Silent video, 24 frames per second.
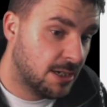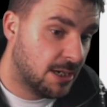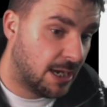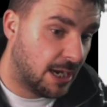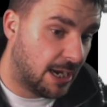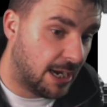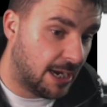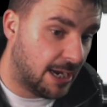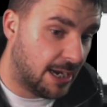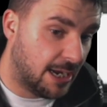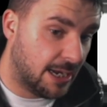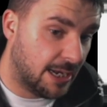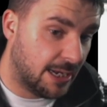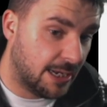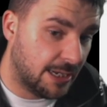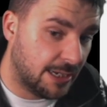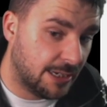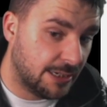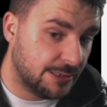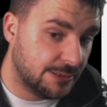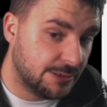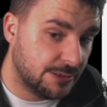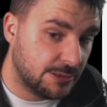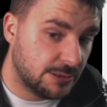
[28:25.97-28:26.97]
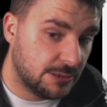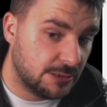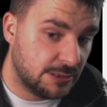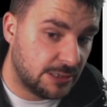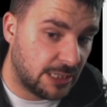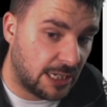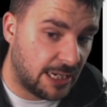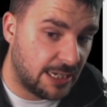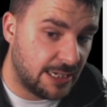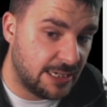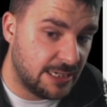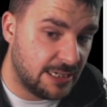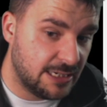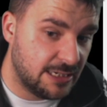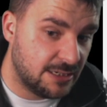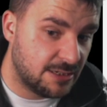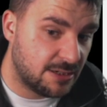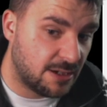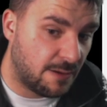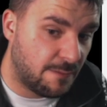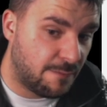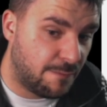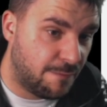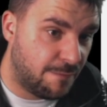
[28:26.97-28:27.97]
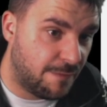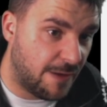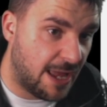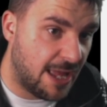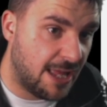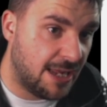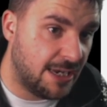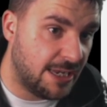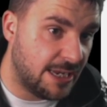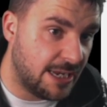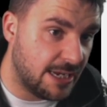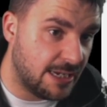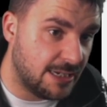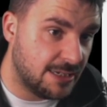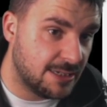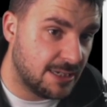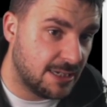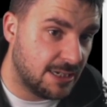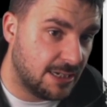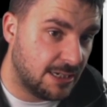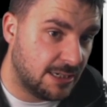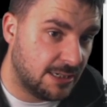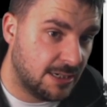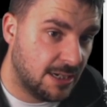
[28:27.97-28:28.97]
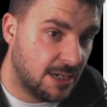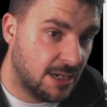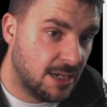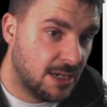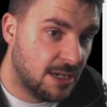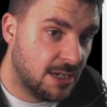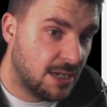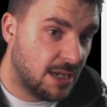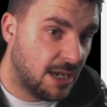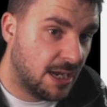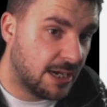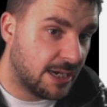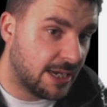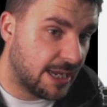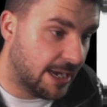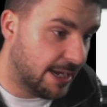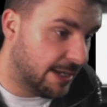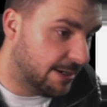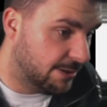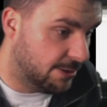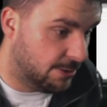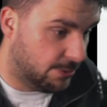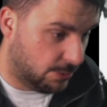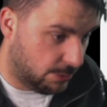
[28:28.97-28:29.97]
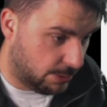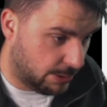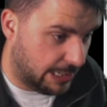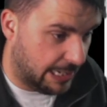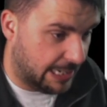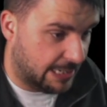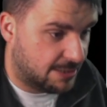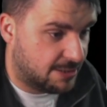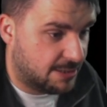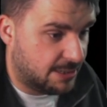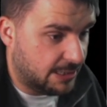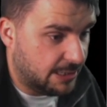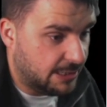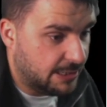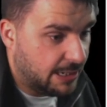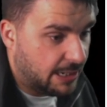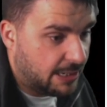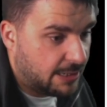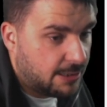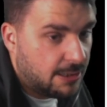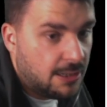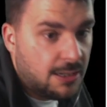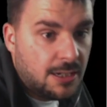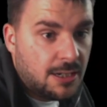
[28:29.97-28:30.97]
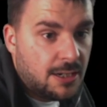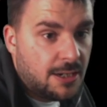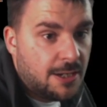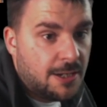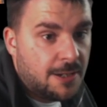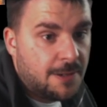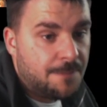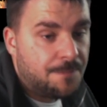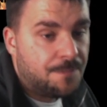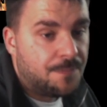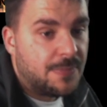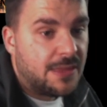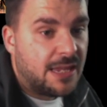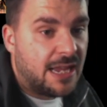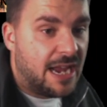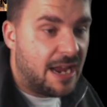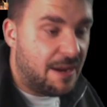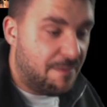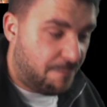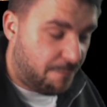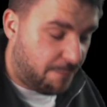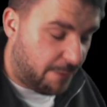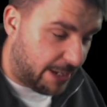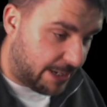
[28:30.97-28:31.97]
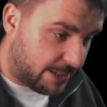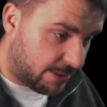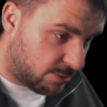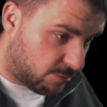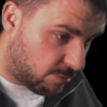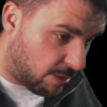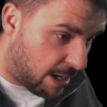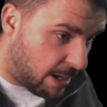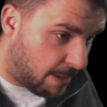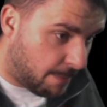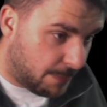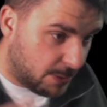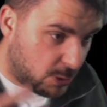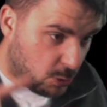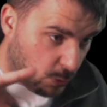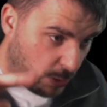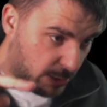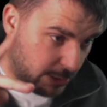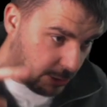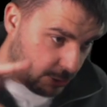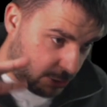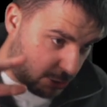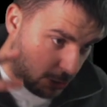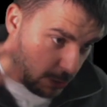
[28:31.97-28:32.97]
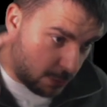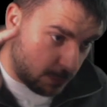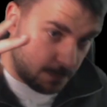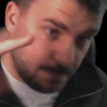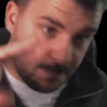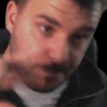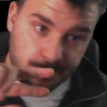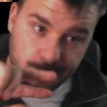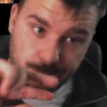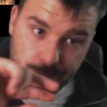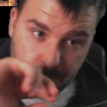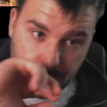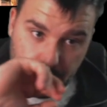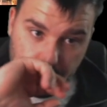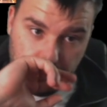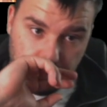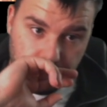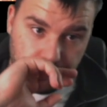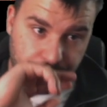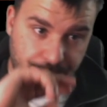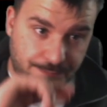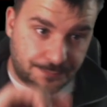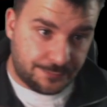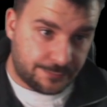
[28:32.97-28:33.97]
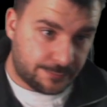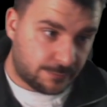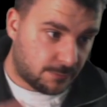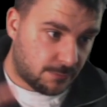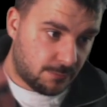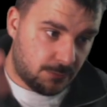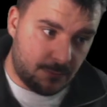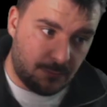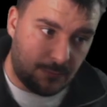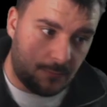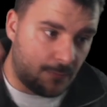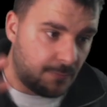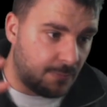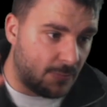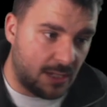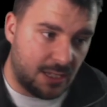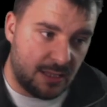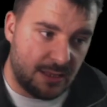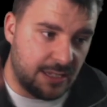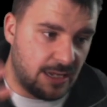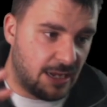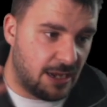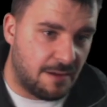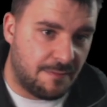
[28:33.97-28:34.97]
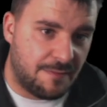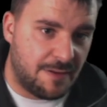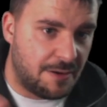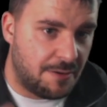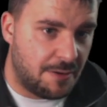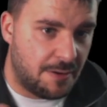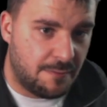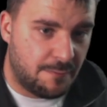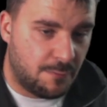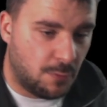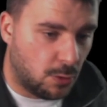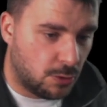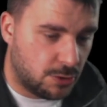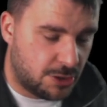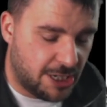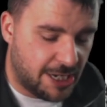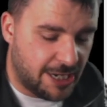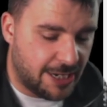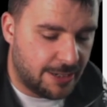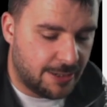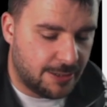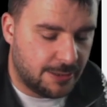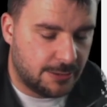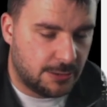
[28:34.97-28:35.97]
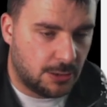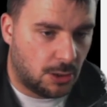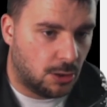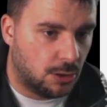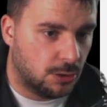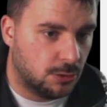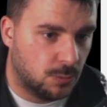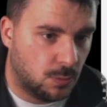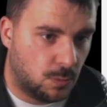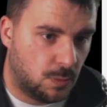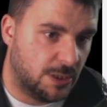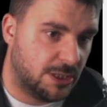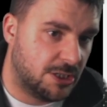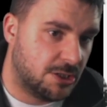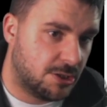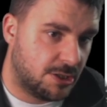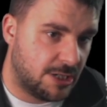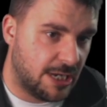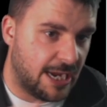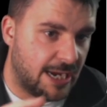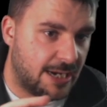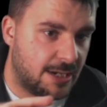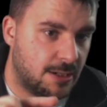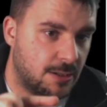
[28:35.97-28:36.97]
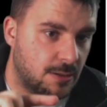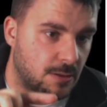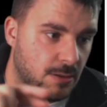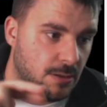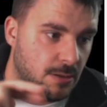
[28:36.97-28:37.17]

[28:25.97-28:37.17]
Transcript: and that is fairly easy. Again, another S tier deck. It flickers around between the two. They are very rotating on which deck